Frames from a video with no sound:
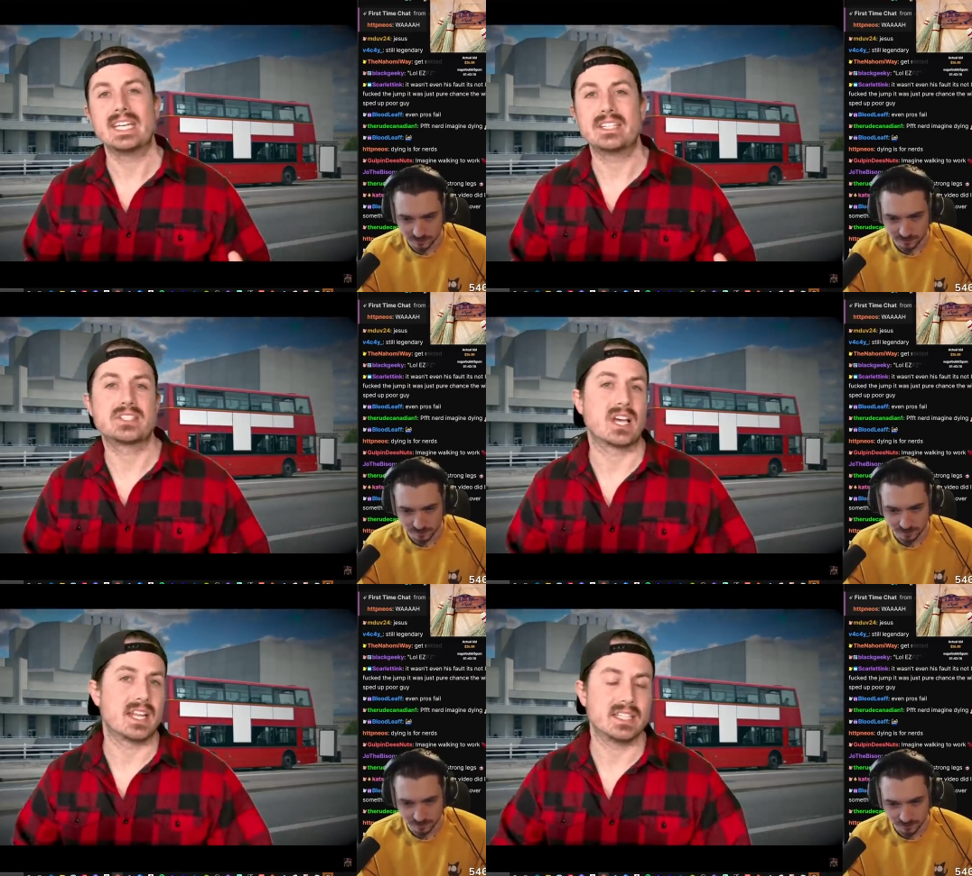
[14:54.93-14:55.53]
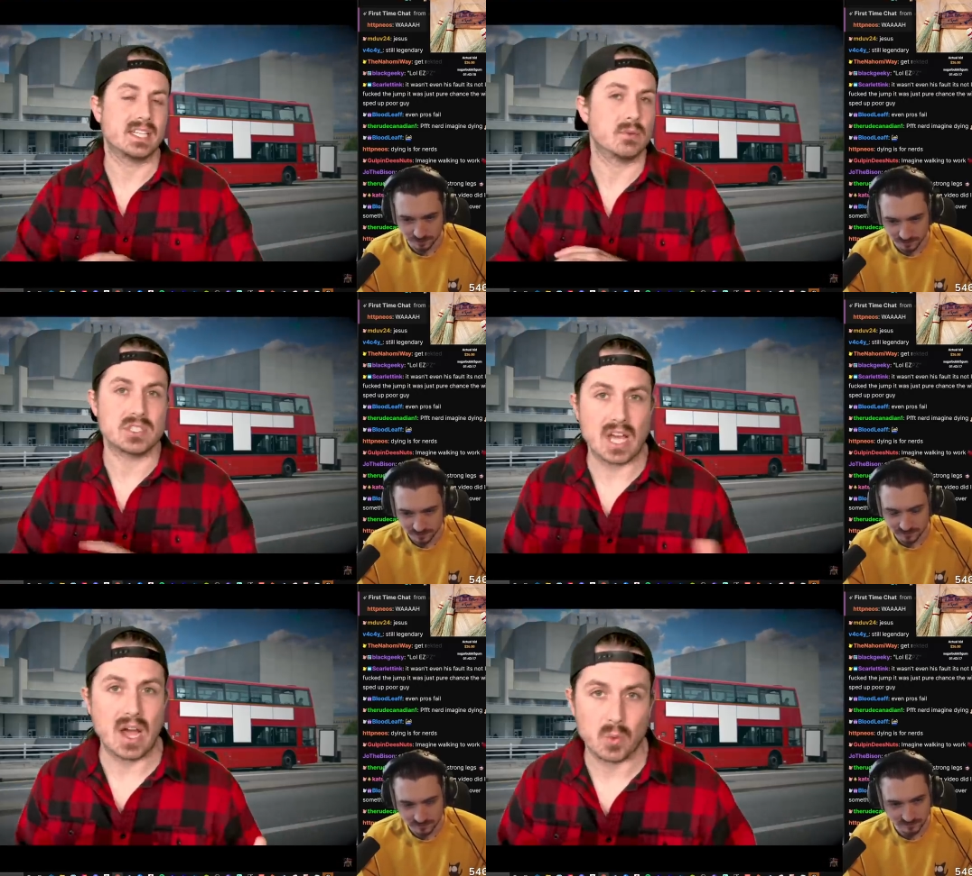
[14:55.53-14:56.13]
Speaker 1: he decided it
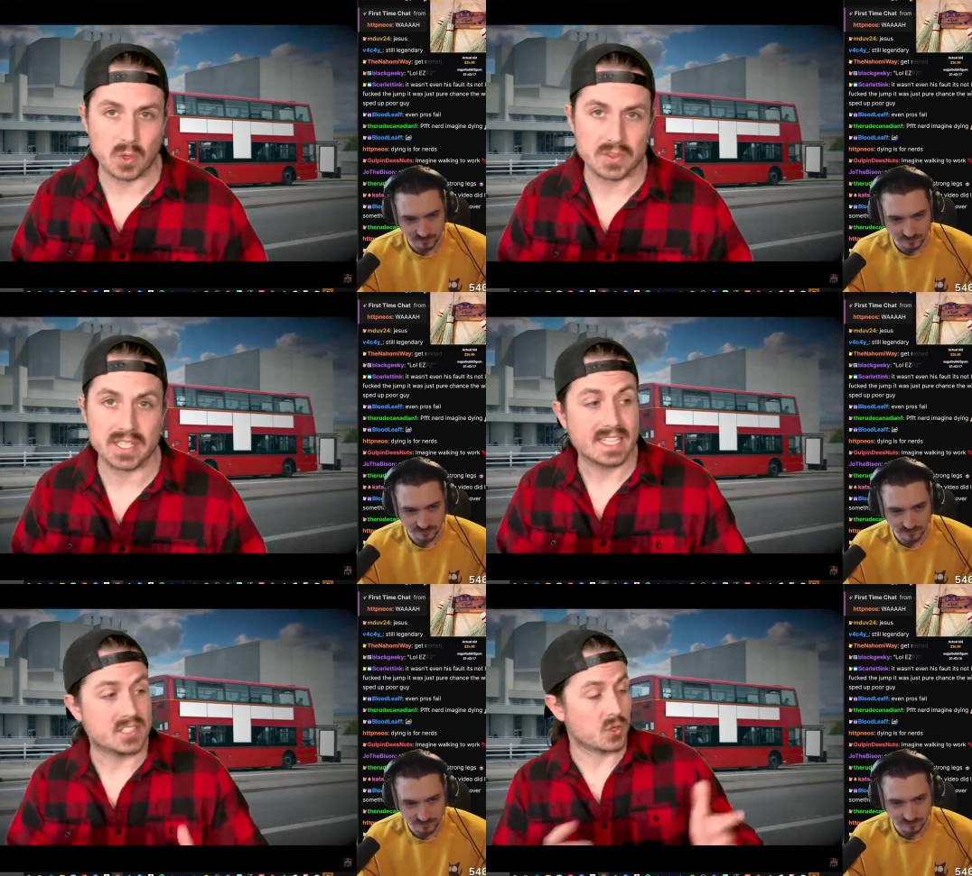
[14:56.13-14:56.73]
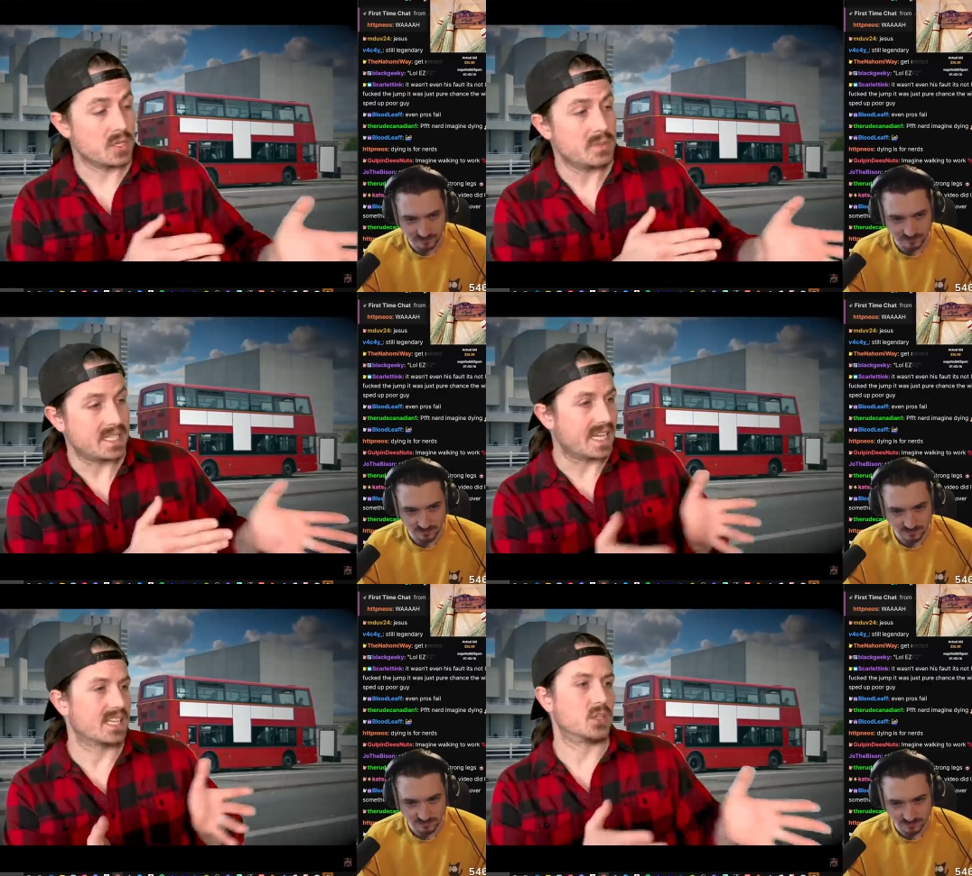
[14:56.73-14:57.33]
was not worth it. And so, he
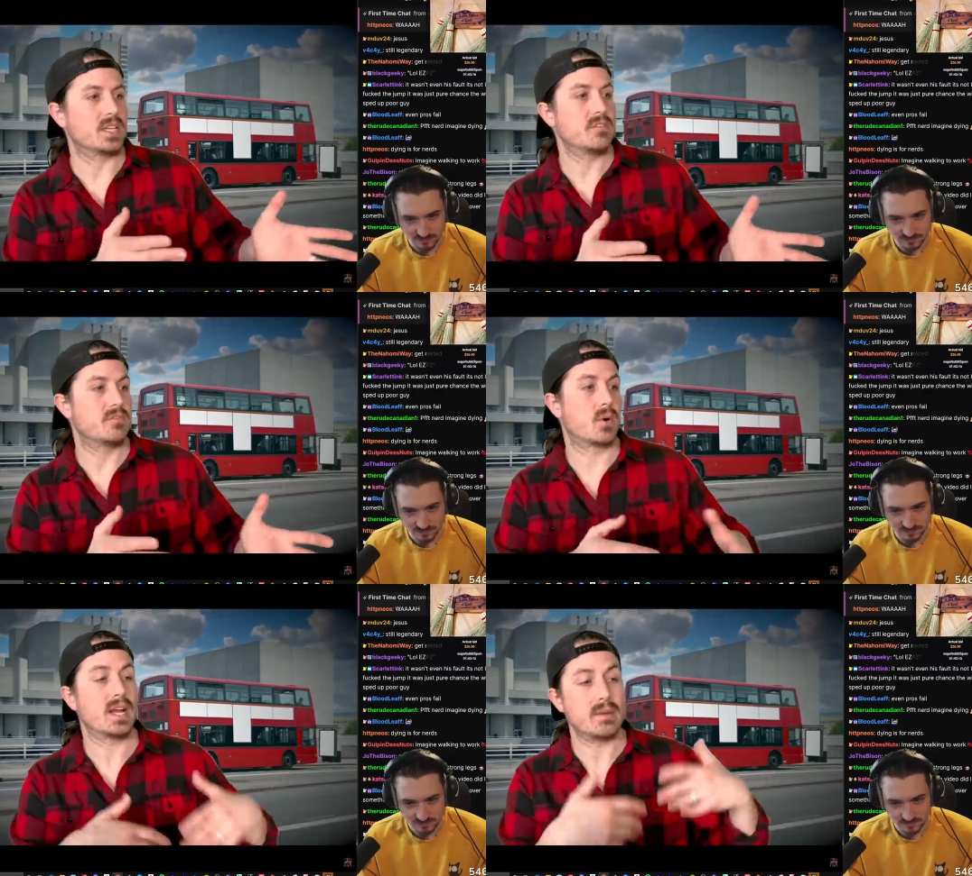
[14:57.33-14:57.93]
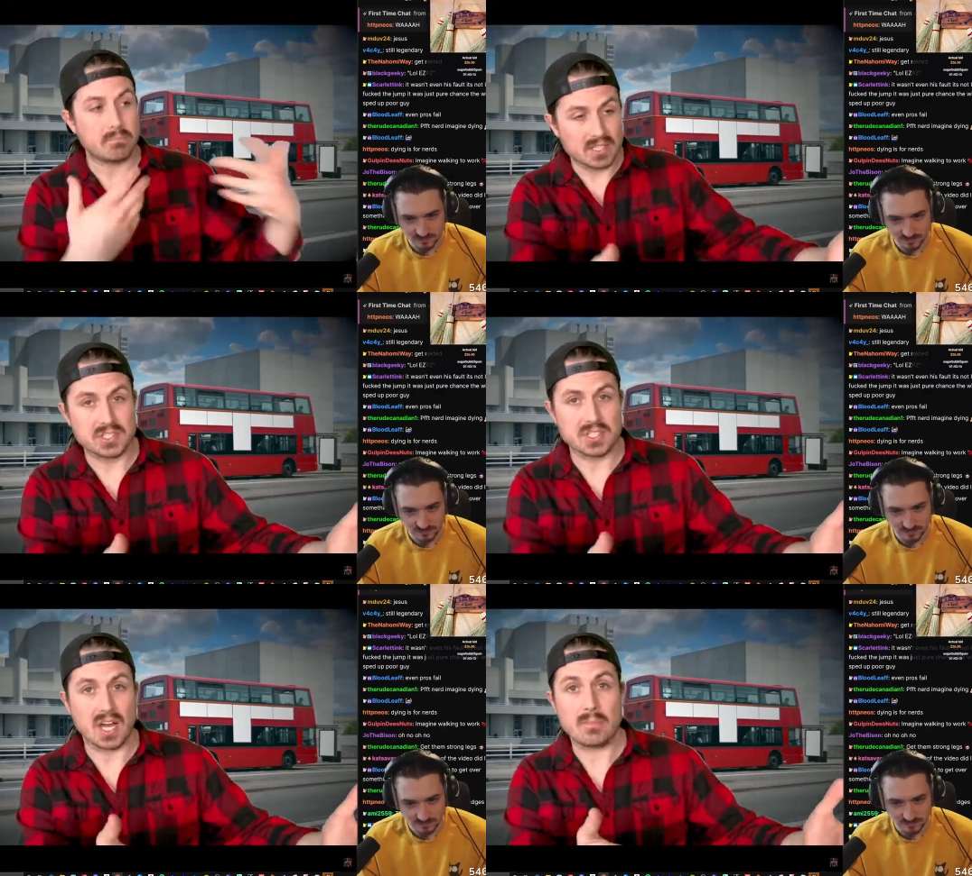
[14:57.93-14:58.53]
began looking for a bus
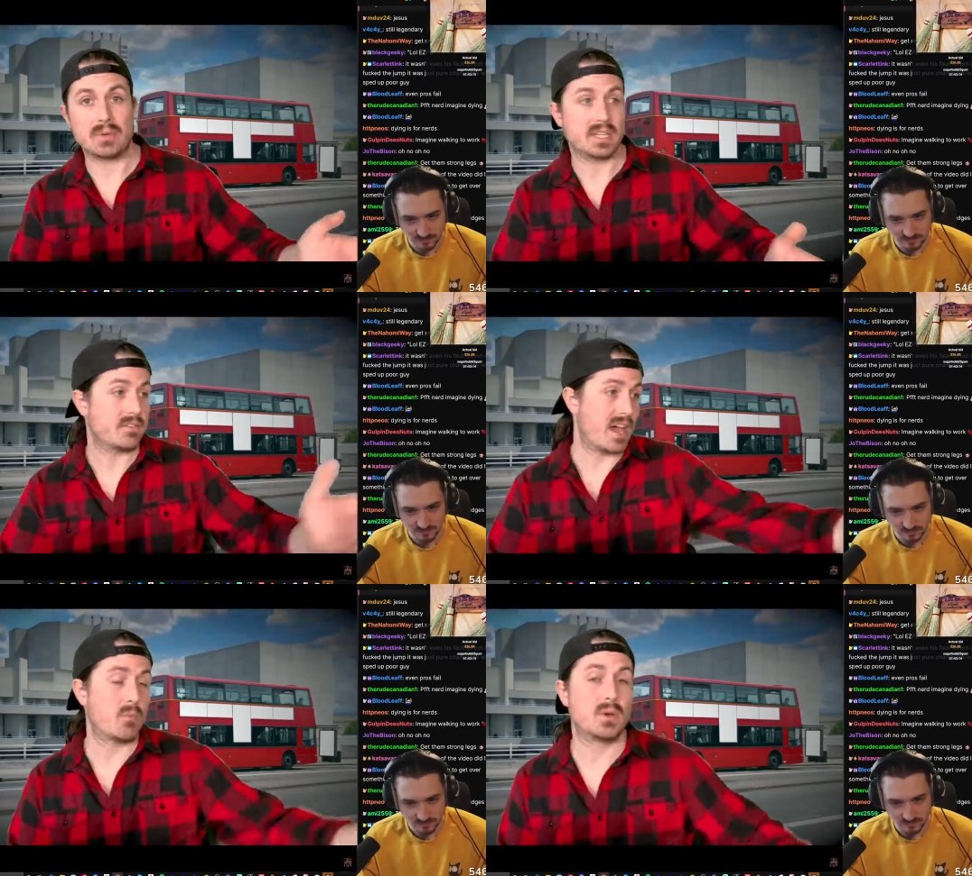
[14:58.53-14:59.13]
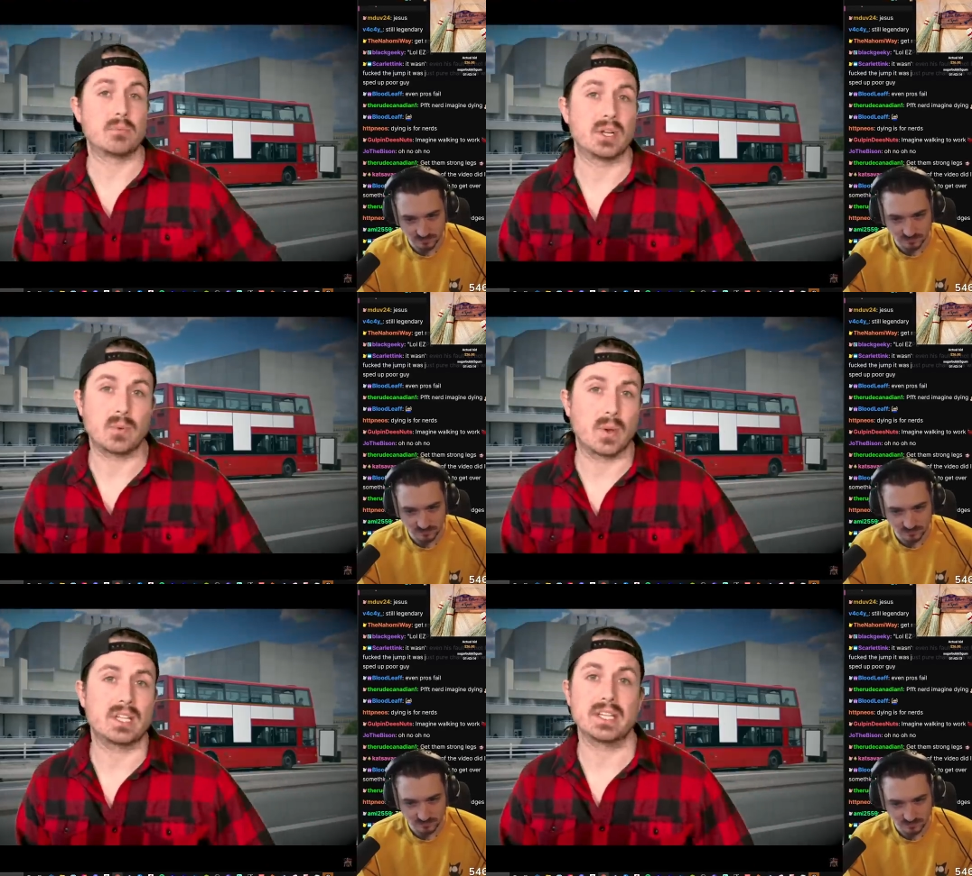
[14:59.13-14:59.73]
stop, and he found one pretty
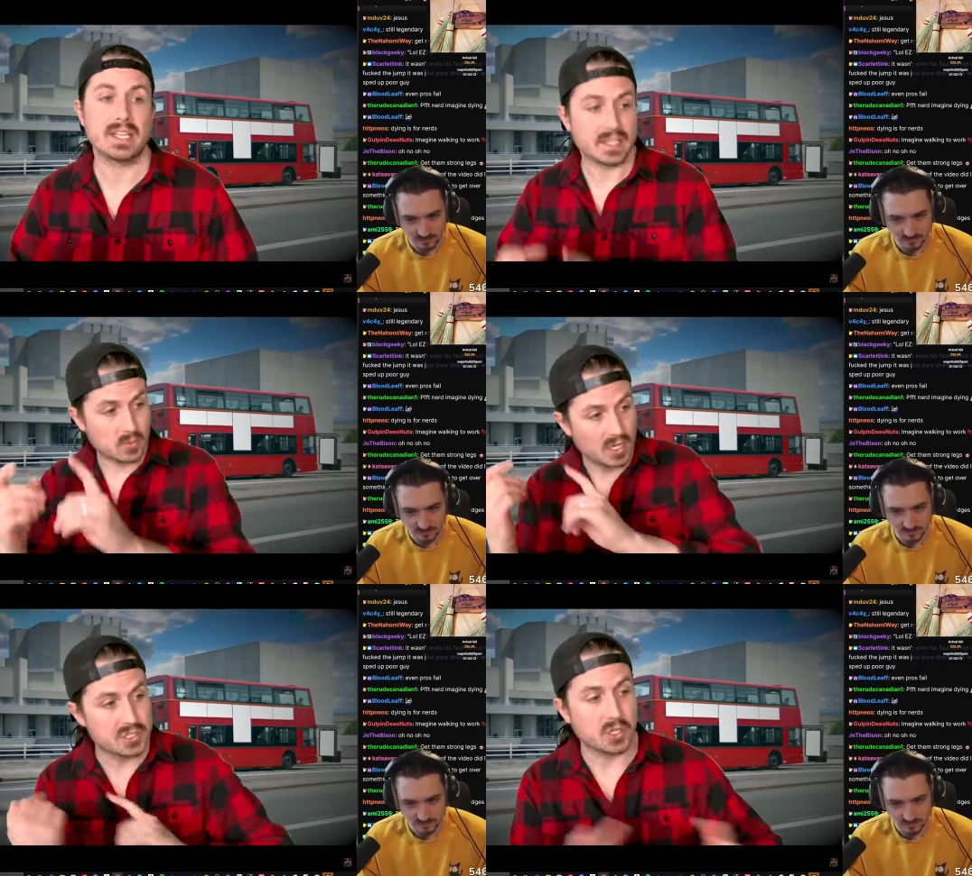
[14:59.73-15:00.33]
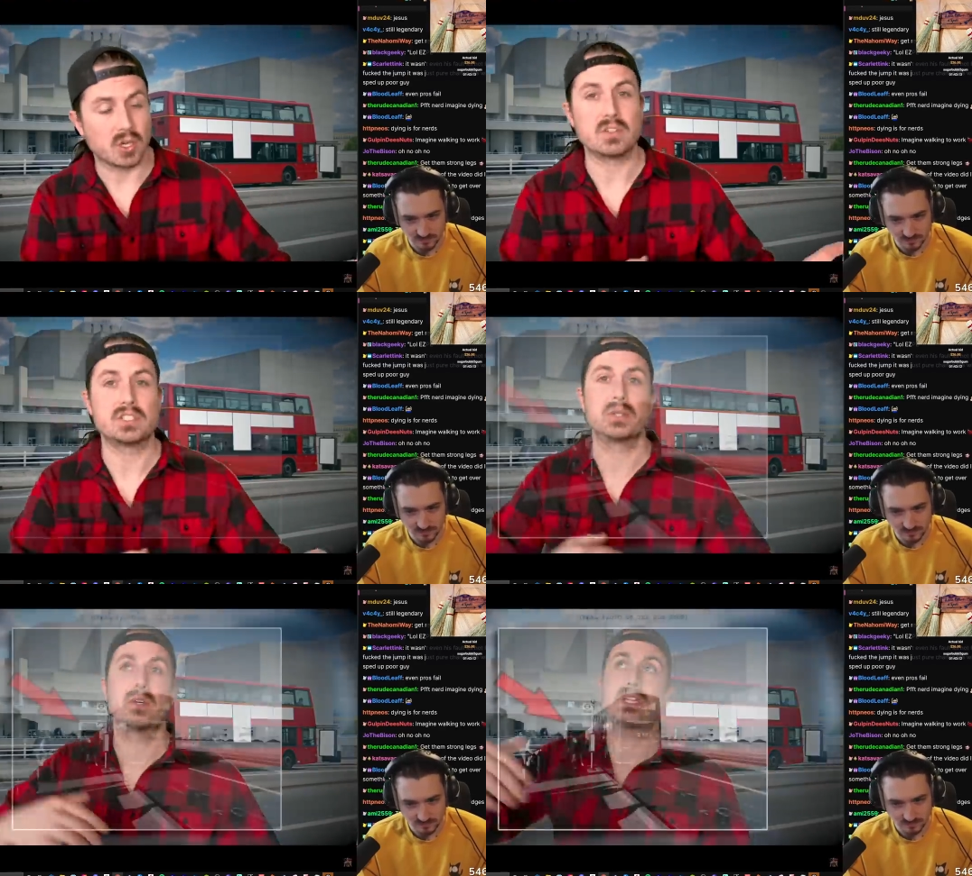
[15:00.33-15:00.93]
quickly, and he rushed over to